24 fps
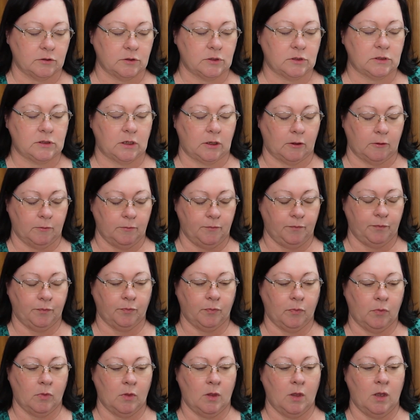So,
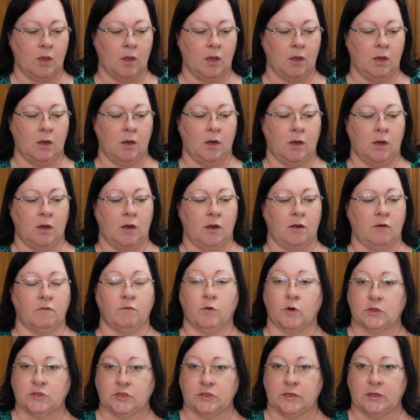
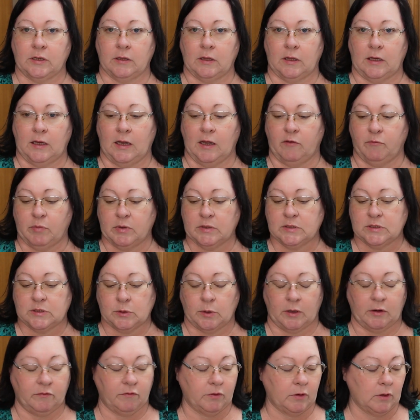fortunately, I've been
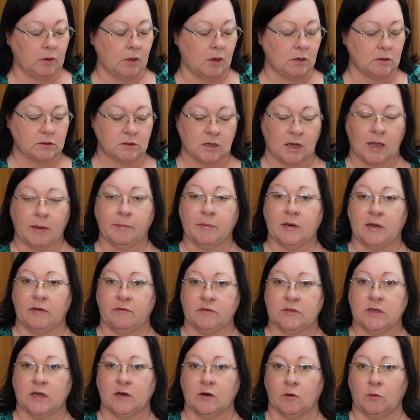sewing for a long time and I've
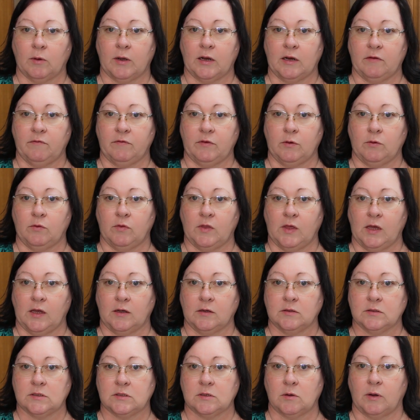done quite a few
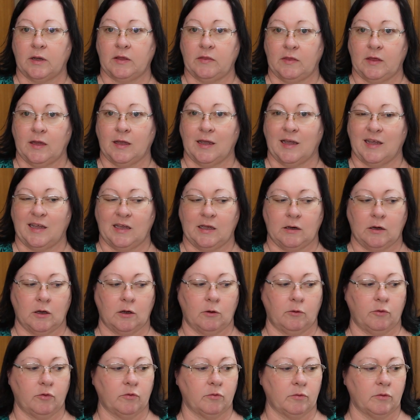things, so I think I can
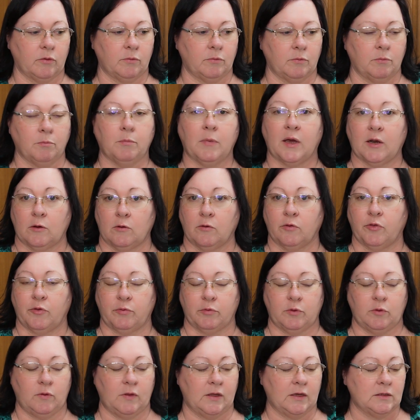go muddle
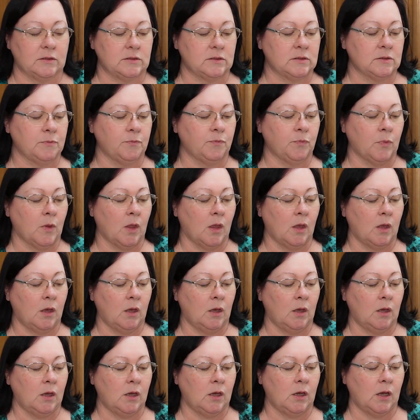through this.
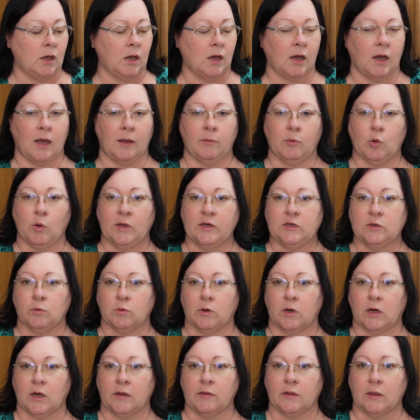I'm going to
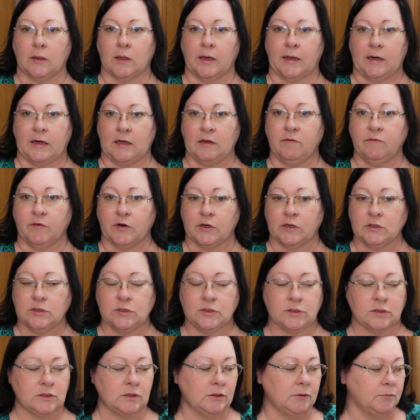work on the lining
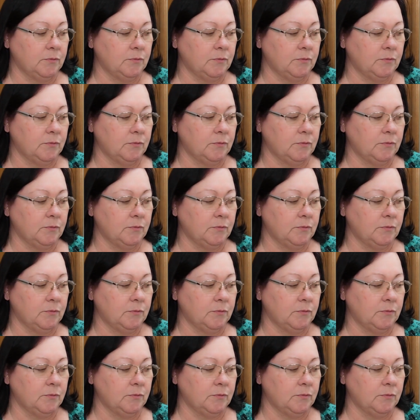first.